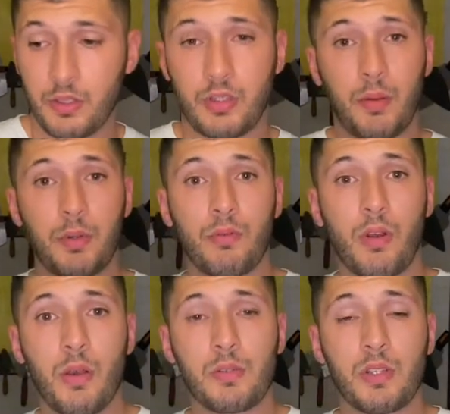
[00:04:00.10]
W
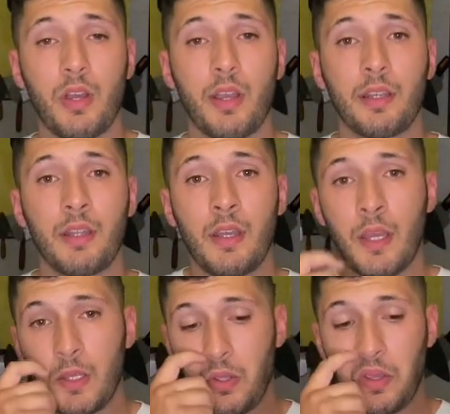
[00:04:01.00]
Rose line.
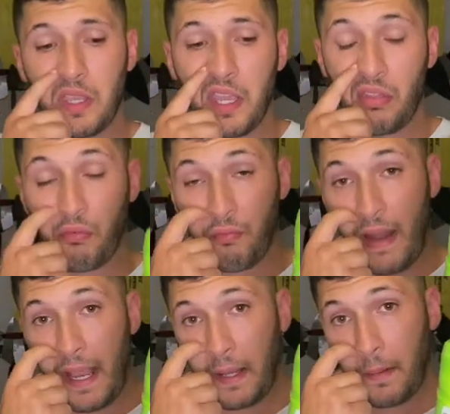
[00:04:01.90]
You can get the
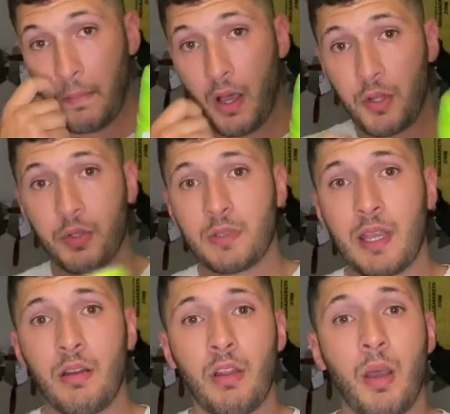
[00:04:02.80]
Fleck
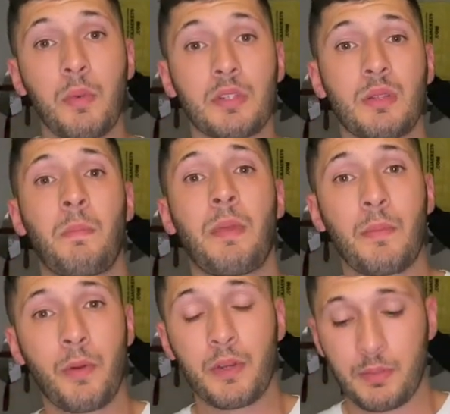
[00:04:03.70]
Marshalltown line, which is a bit
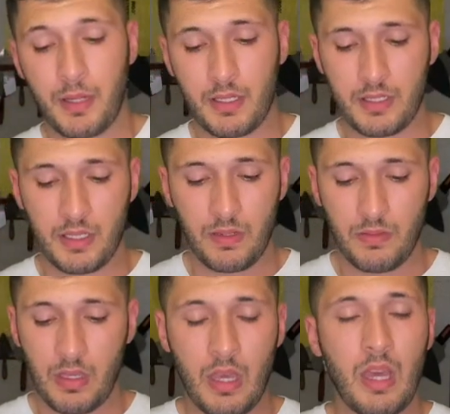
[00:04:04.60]
more expensive.
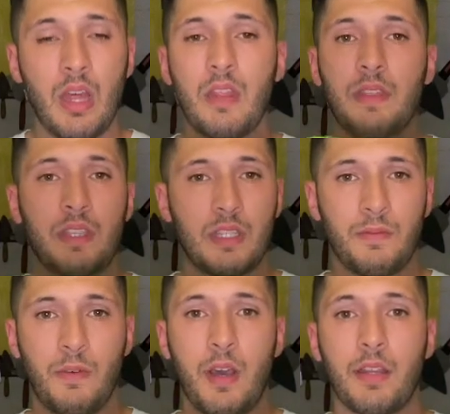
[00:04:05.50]
This is
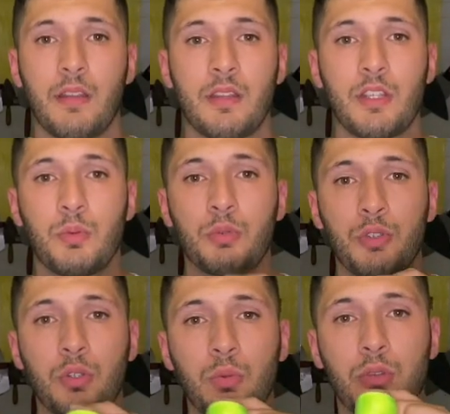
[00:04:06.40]
fine. This will
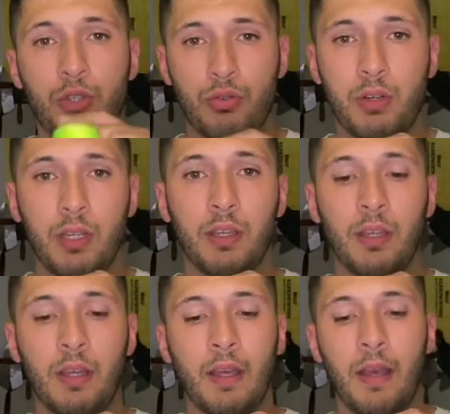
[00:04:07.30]
do the treat.
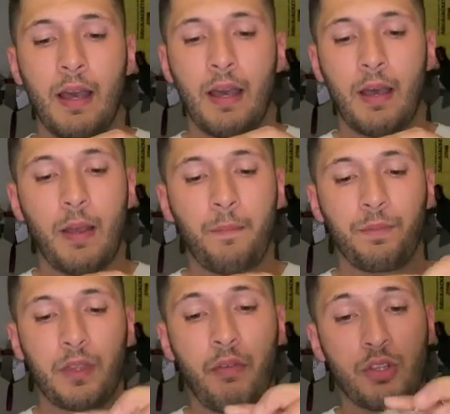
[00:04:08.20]
Um,
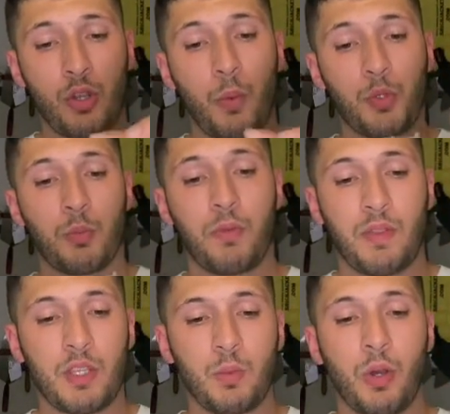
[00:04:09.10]
there is an option with
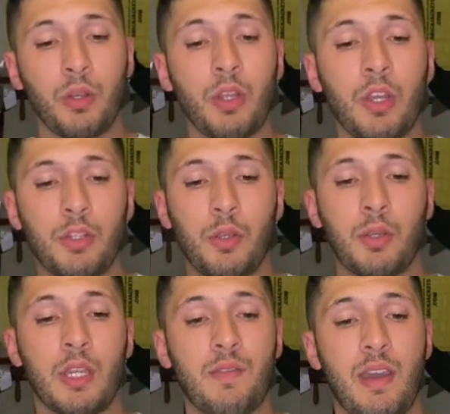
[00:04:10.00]
this one. You
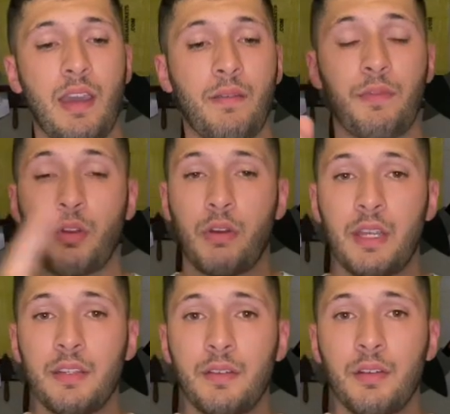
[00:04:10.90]
can either have the
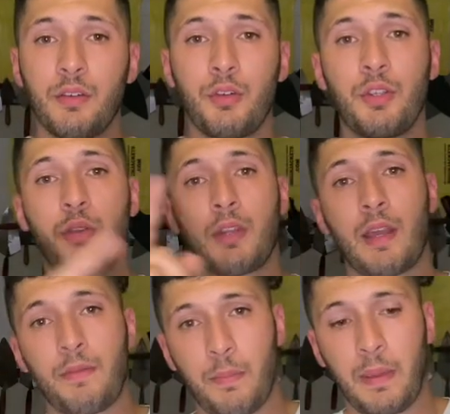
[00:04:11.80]
green or you can
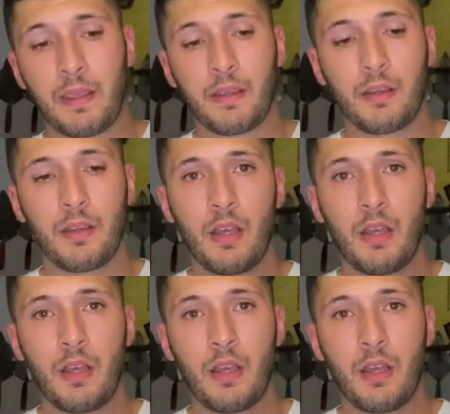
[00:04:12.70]
have the pink.